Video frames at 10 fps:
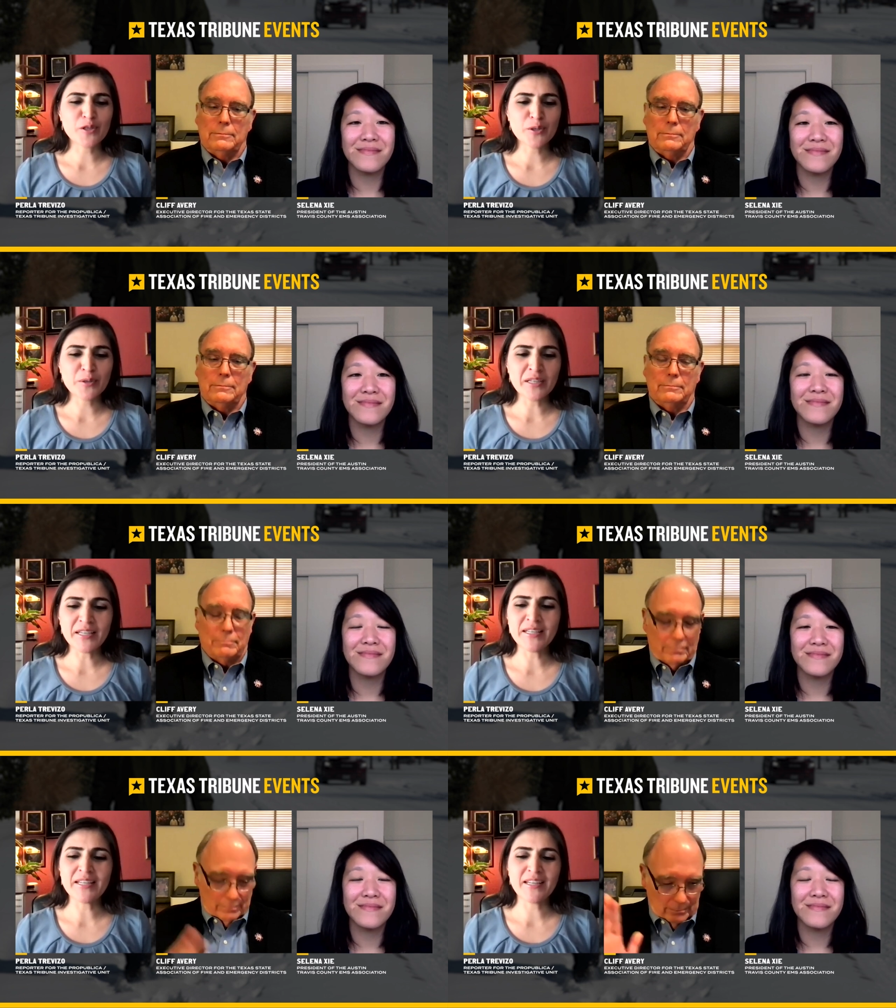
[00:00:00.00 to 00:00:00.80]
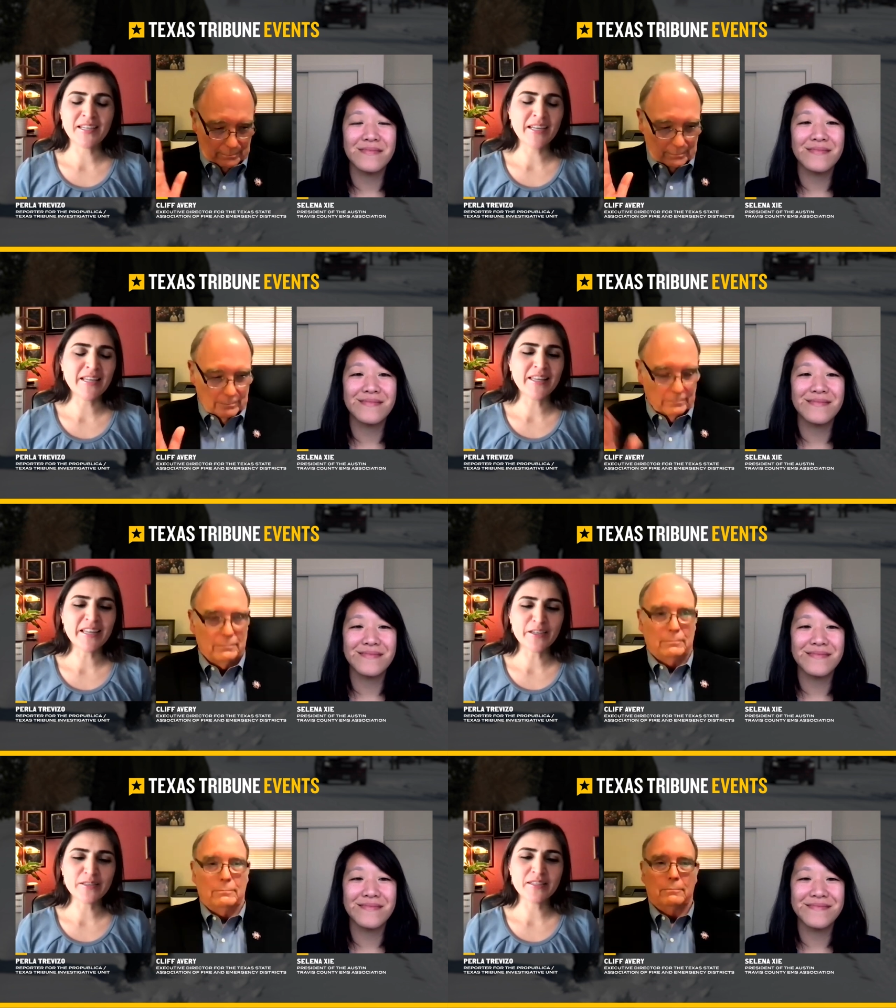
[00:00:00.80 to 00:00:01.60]
Speaker 1: tuning in. And again,
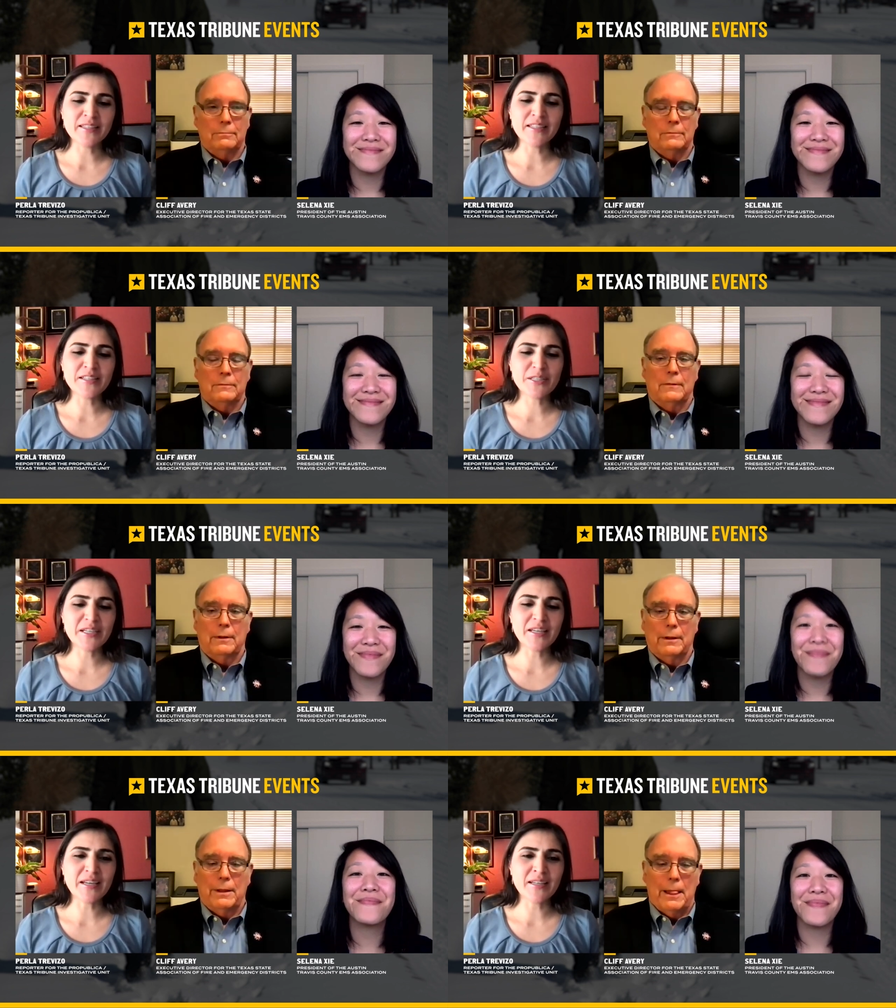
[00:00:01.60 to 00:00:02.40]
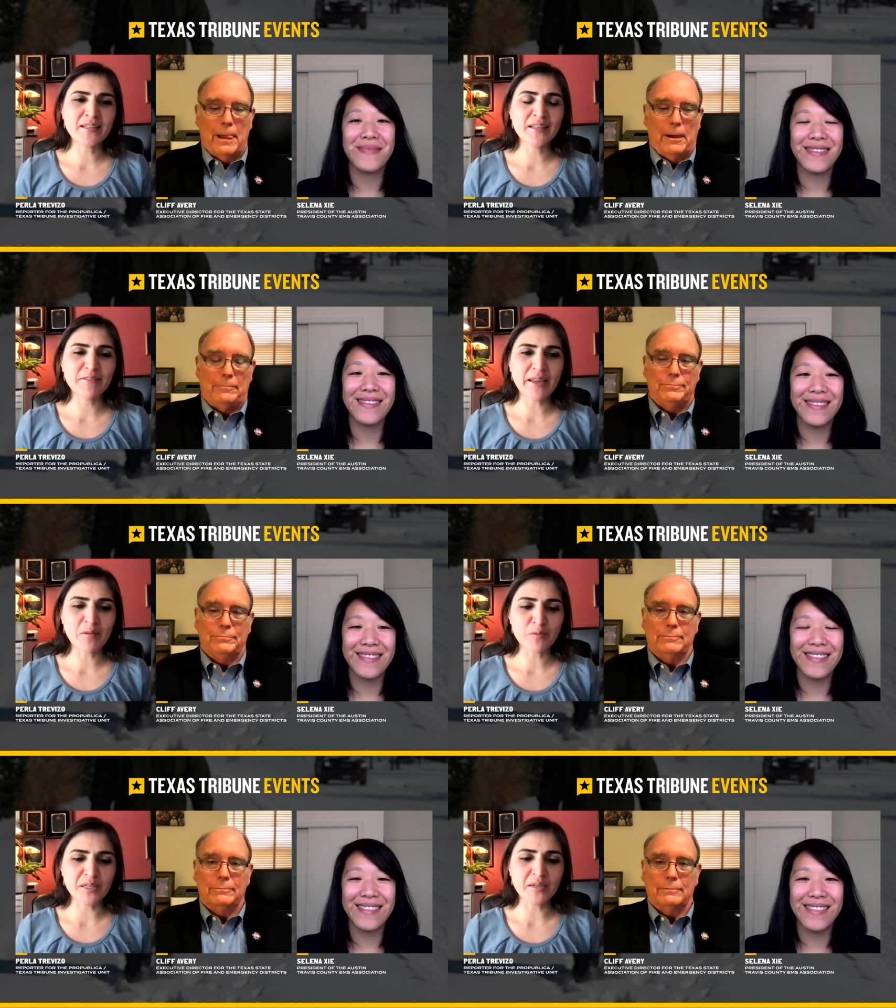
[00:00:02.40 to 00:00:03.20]
thank you, Selena Xie and Cliff
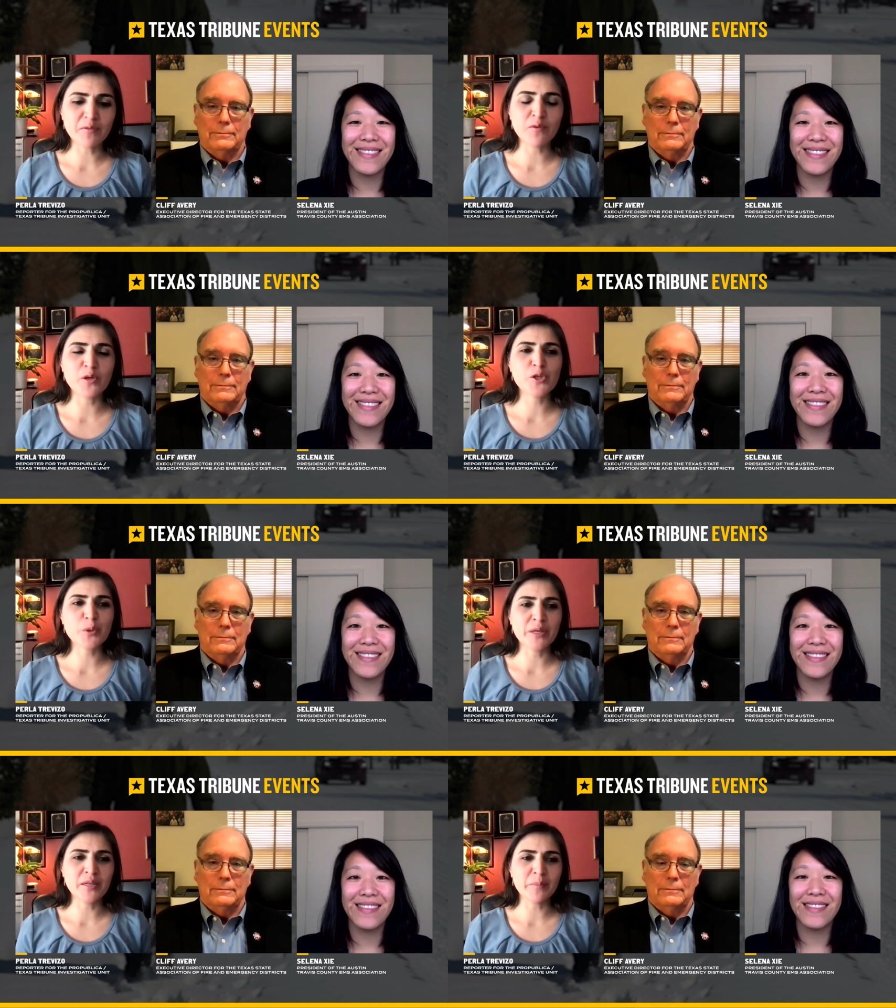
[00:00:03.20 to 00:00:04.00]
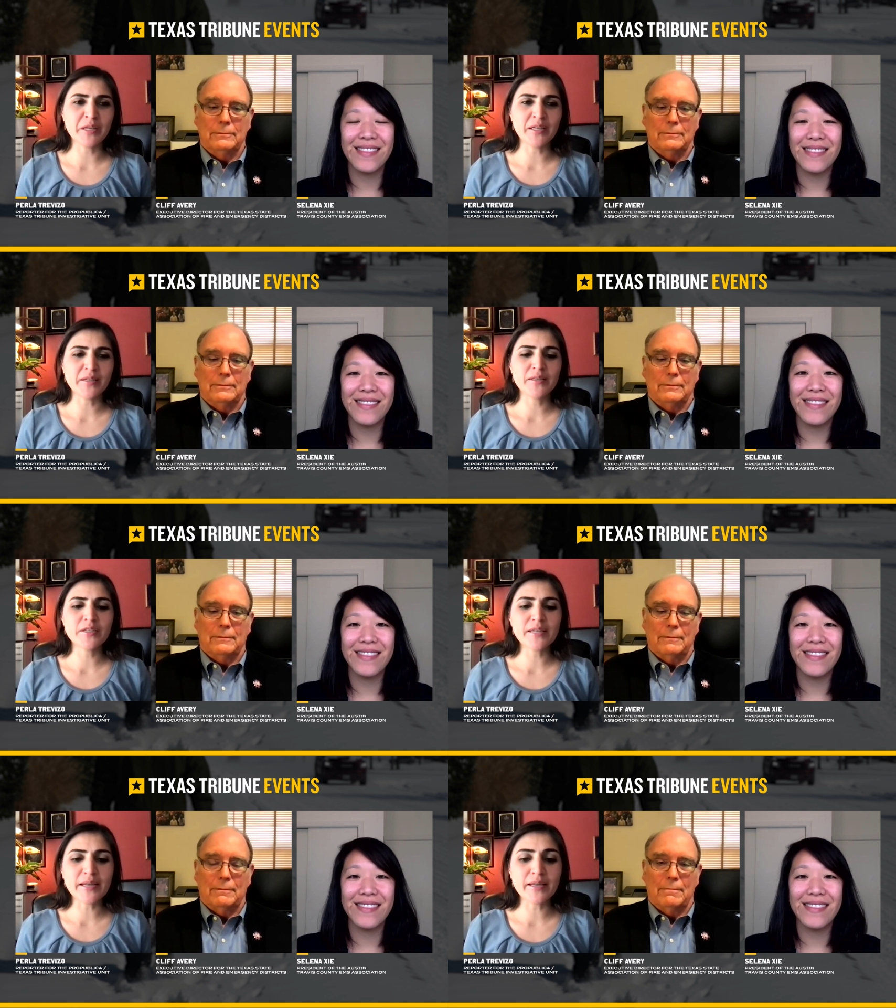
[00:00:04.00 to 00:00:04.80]
Avery, for joining me
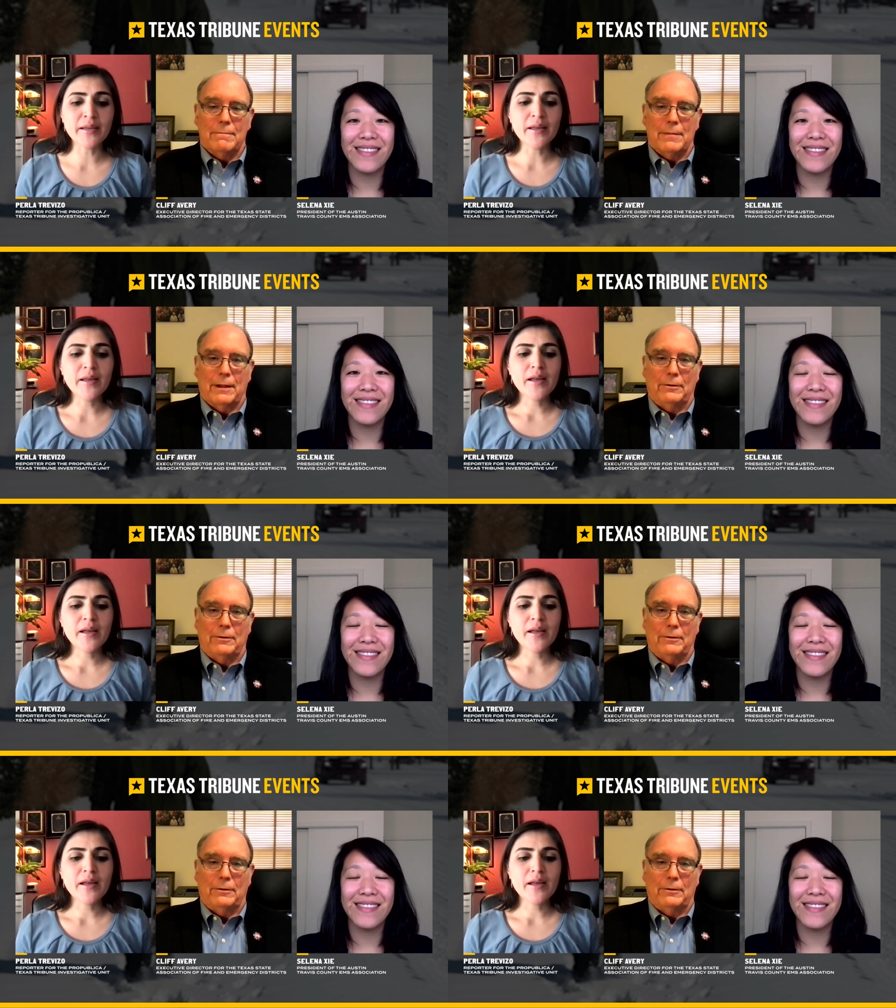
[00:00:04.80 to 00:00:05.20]
today.